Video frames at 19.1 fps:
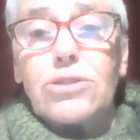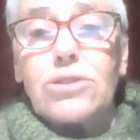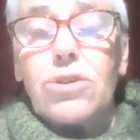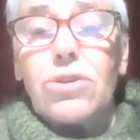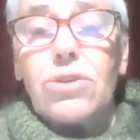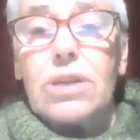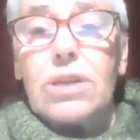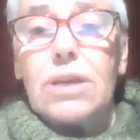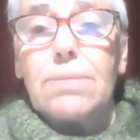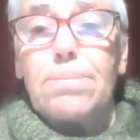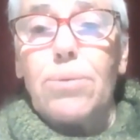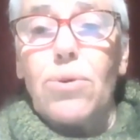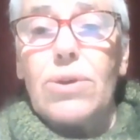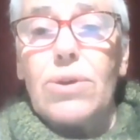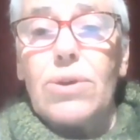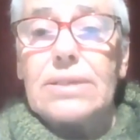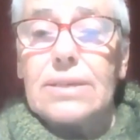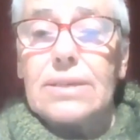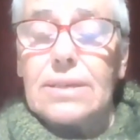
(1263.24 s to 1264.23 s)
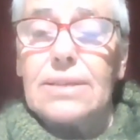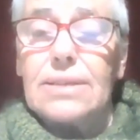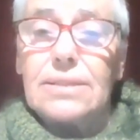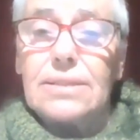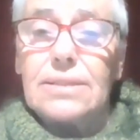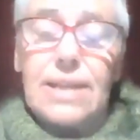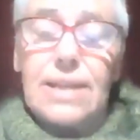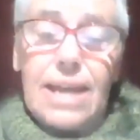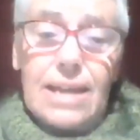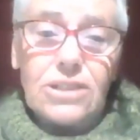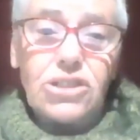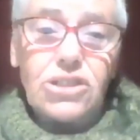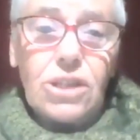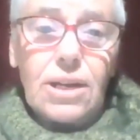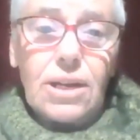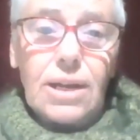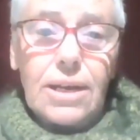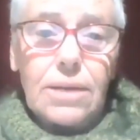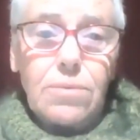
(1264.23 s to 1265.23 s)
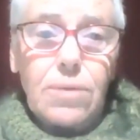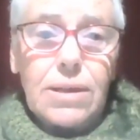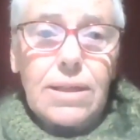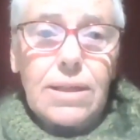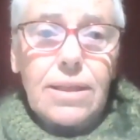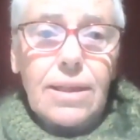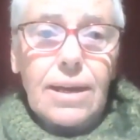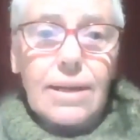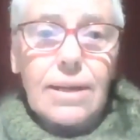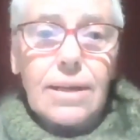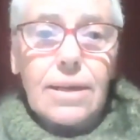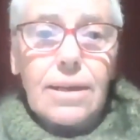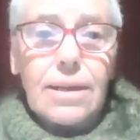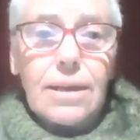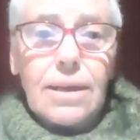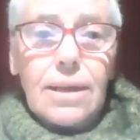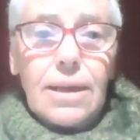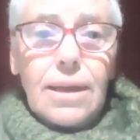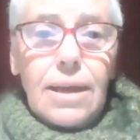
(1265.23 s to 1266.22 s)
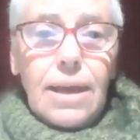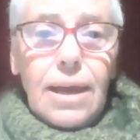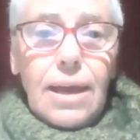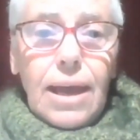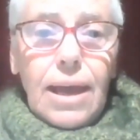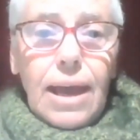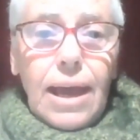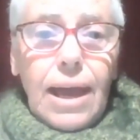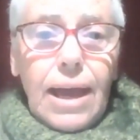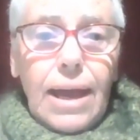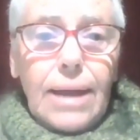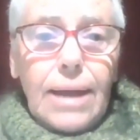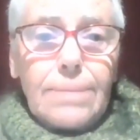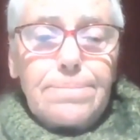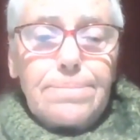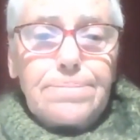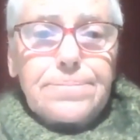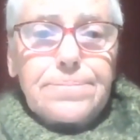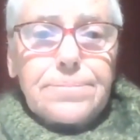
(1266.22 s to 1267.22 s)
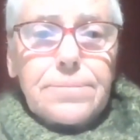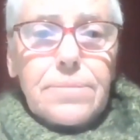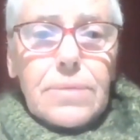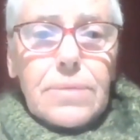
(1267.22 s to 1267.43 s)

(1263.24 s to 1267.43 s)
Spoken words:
a turning point internationally, we think. It